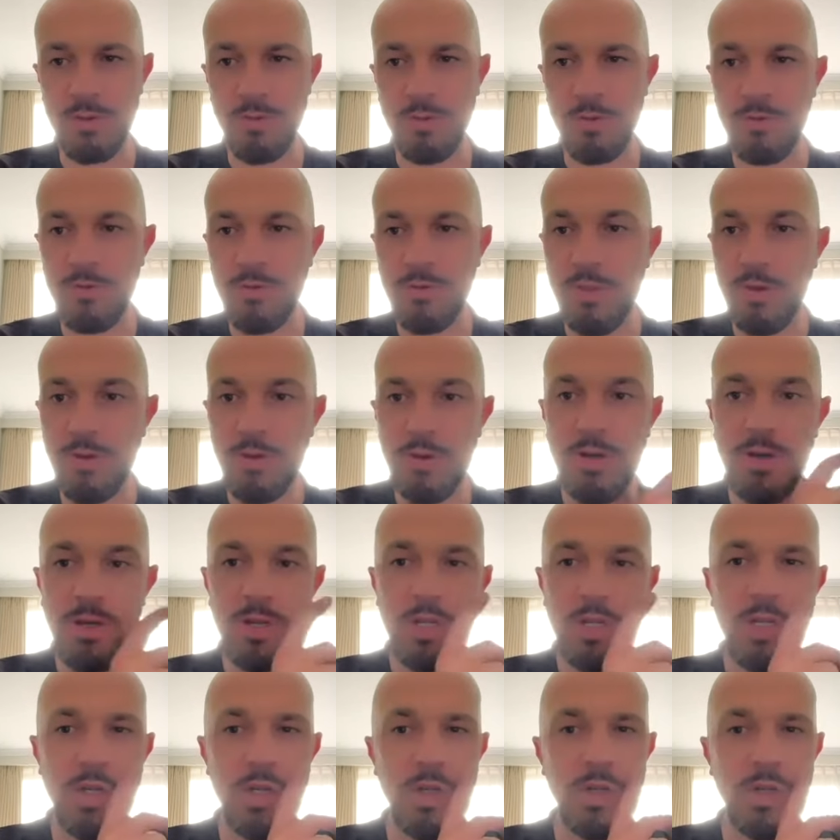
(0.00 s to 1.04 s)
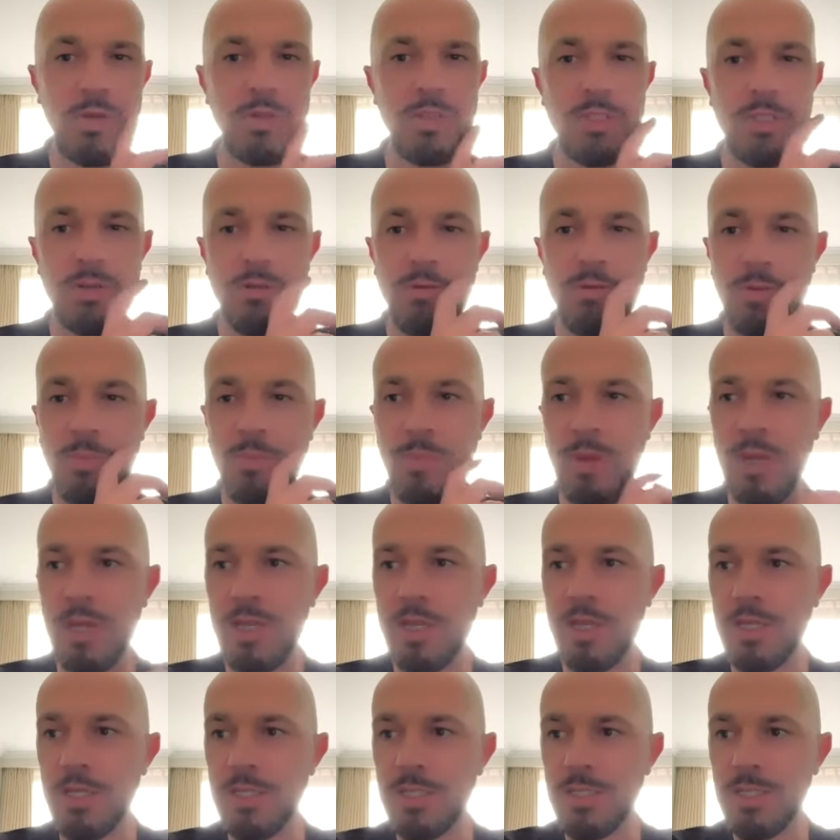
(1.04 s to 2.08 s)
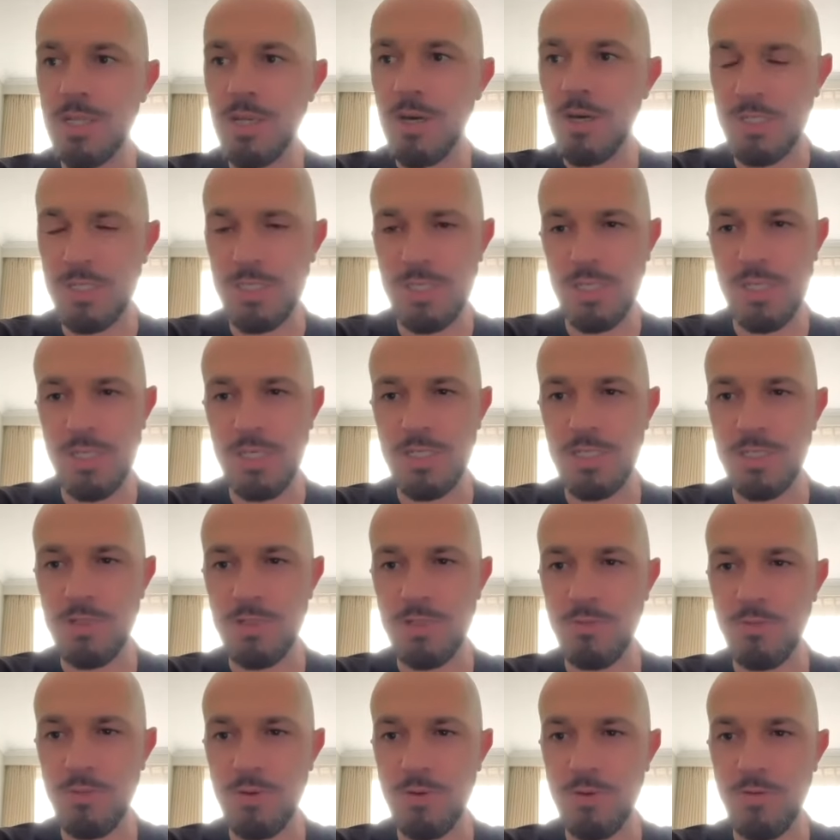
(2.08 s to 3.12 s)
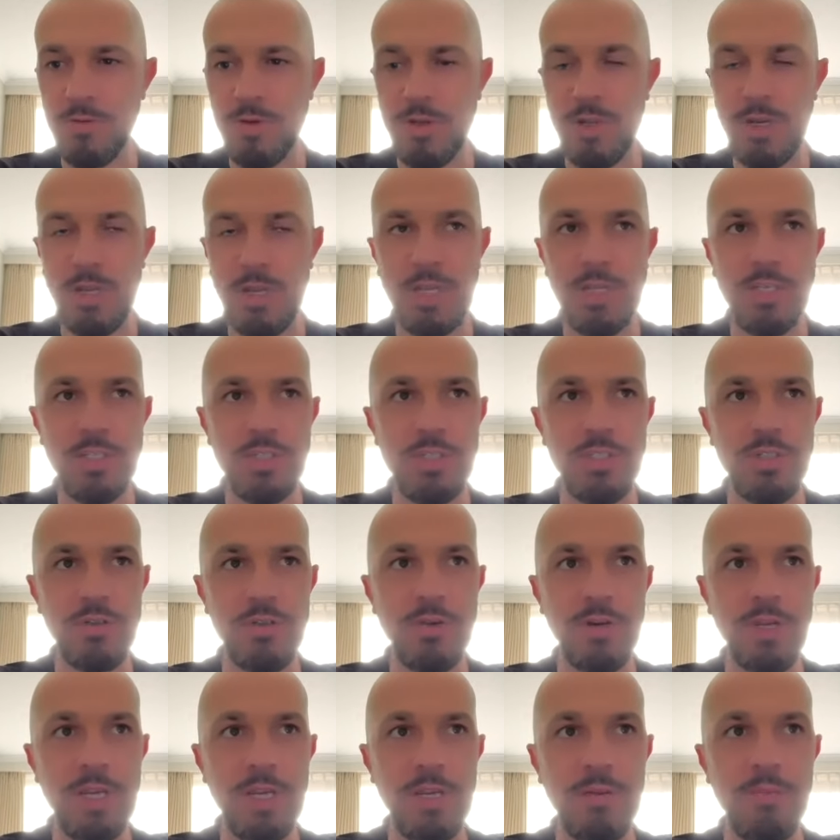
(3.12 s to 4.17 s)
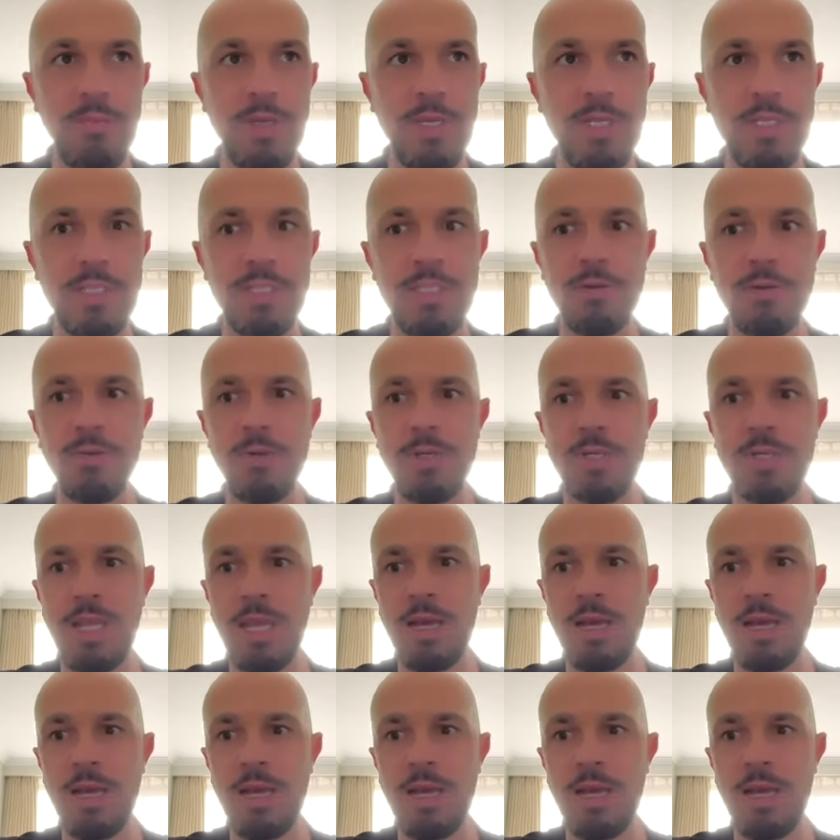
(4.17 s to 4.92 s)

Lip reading: And obviously, with the news that Rebecca's kind of out for the season with an injury,